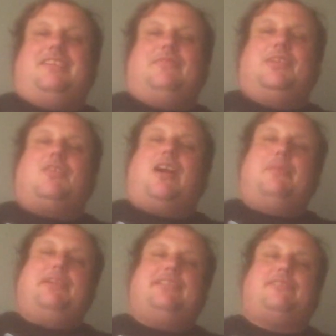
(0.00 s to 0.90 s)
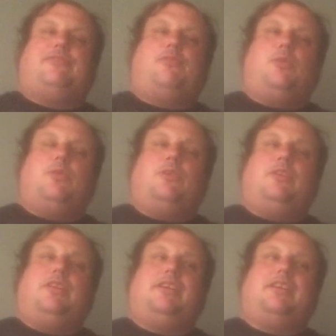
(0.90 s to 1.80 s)
requirements
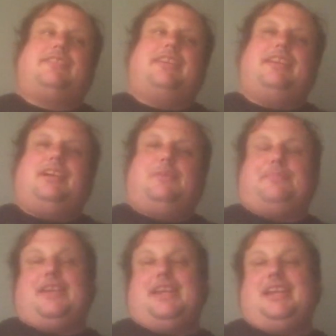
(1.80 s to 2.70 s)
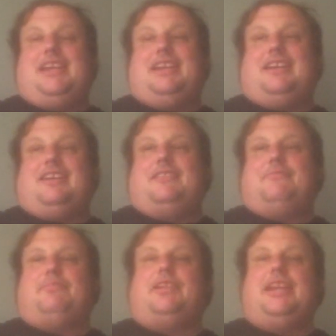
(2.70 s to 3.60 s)
for setting up a
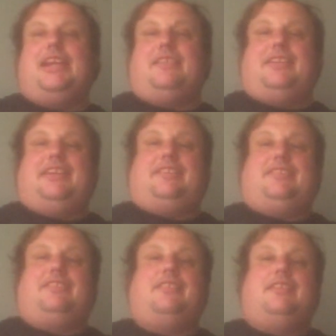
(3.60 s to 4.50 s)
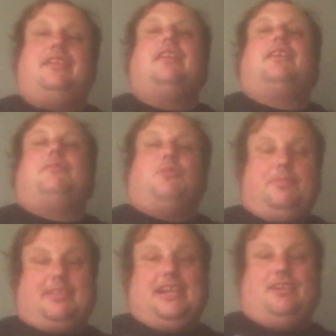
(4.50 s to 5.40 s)
play area
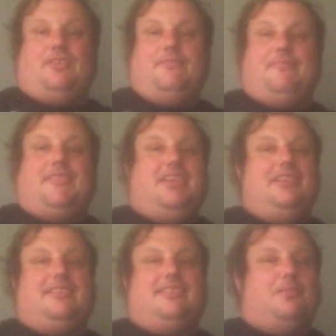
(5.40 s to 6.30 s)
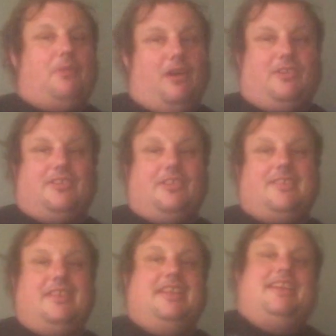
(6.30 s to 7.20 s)
room scale is
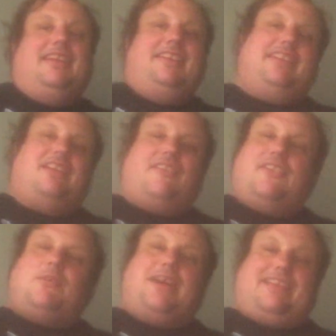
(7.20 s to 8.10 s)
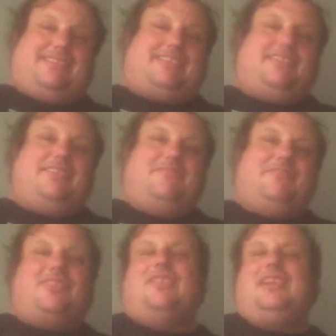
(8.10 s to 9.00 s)
smaller than on the Quest.
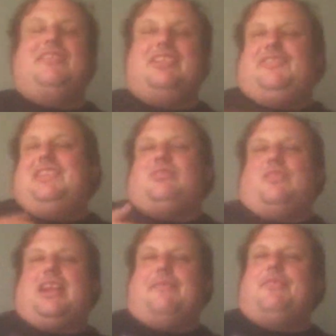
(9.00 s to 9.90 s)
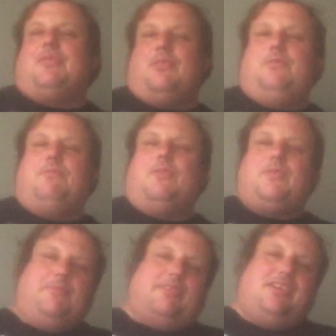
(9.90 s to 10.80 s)
So even if you don't have the room for
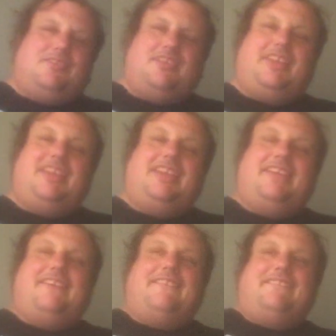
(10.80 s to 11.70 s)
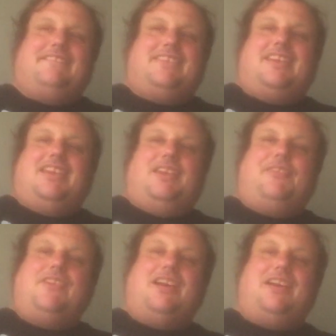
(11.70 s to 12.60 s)
room scale, really, if
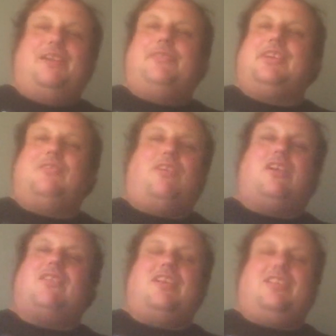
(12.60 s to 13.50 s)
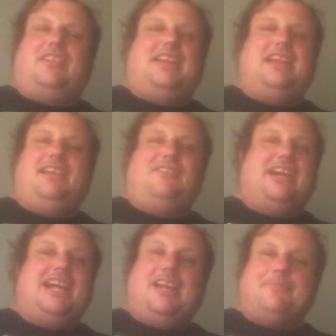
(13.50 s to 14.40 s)
you can walk around in any
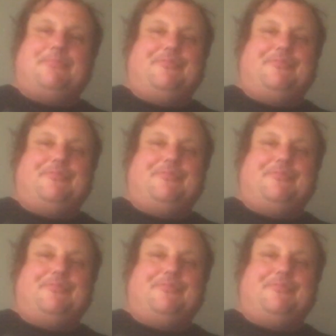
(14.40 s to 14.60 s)
way,